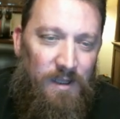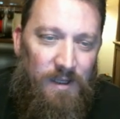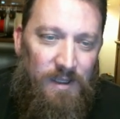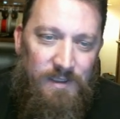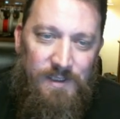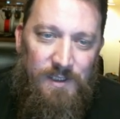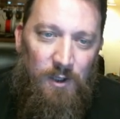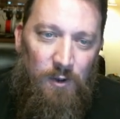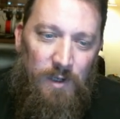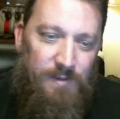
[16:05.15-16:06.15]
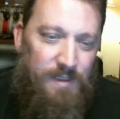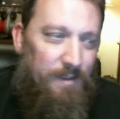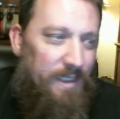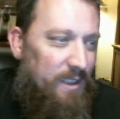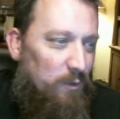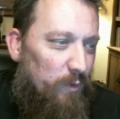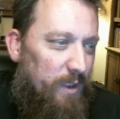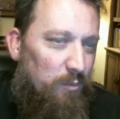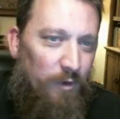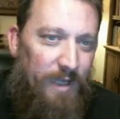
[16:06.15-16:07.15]
And so I was able to get the
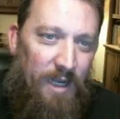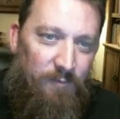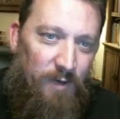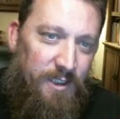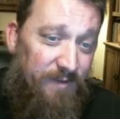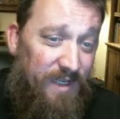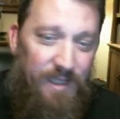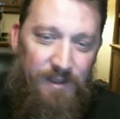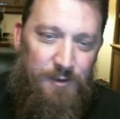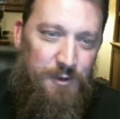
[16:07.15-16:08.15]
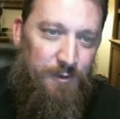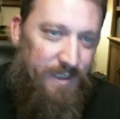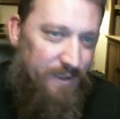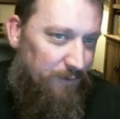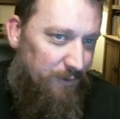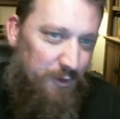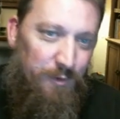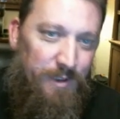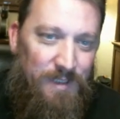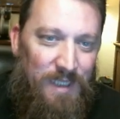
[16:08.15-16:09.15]
redeploy out of range of any of their shooting. So their
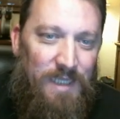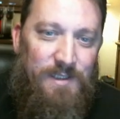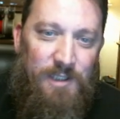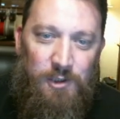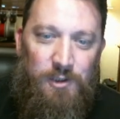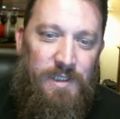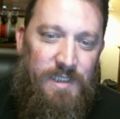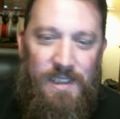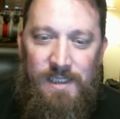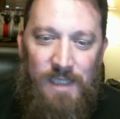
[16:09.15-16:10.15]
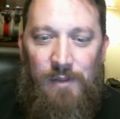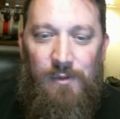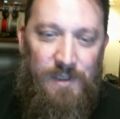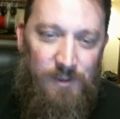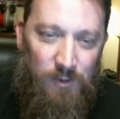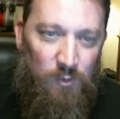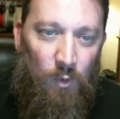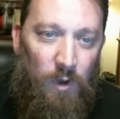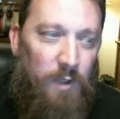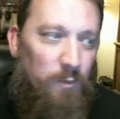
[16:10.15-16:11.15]
shooting essentially did nothing turn
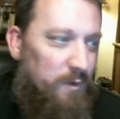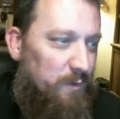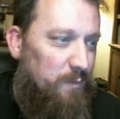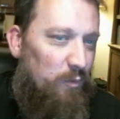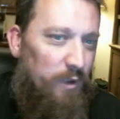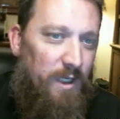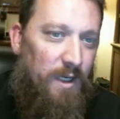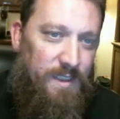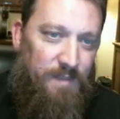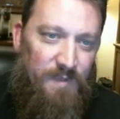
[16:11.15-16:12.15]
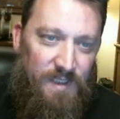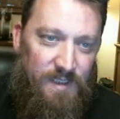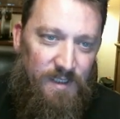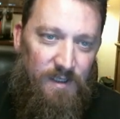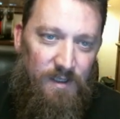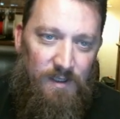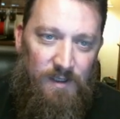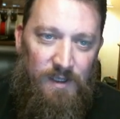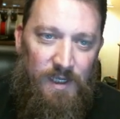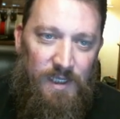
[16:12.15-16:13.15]
1, which was pretty awesome, because
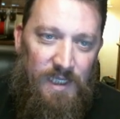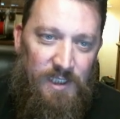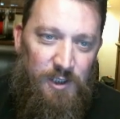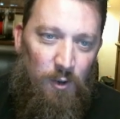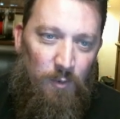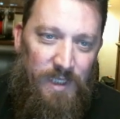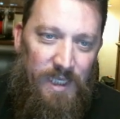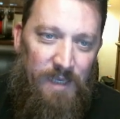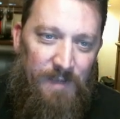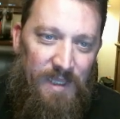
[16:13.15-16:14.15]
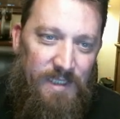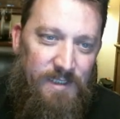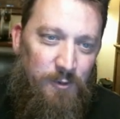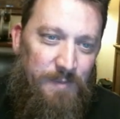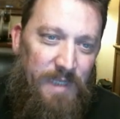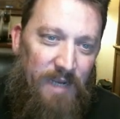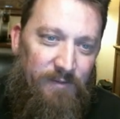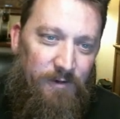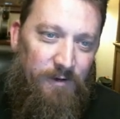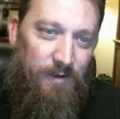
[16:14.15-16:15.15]
you don't want to get hit by that Doom
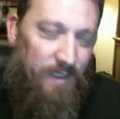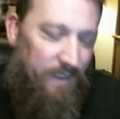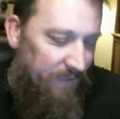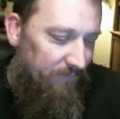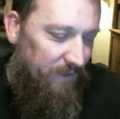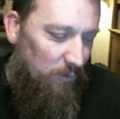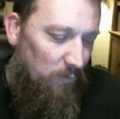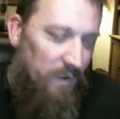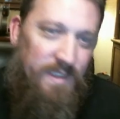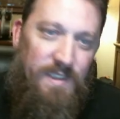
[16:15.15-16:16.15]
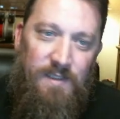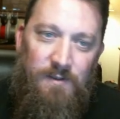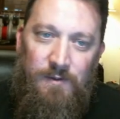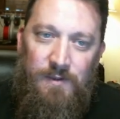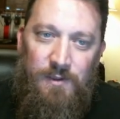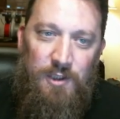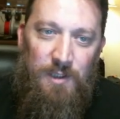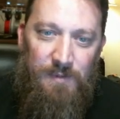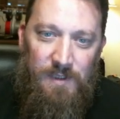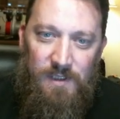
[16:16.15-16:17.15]
Diver. Definitely don't want Sentinels
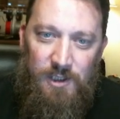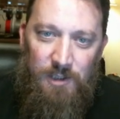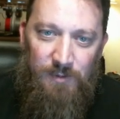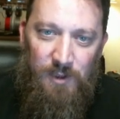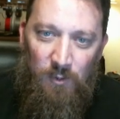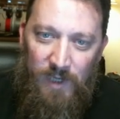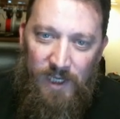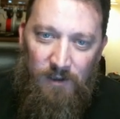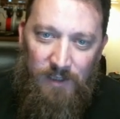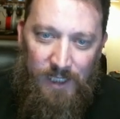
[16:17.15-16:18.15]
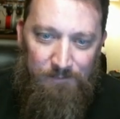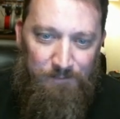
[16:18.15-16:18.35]
chipping you away all game.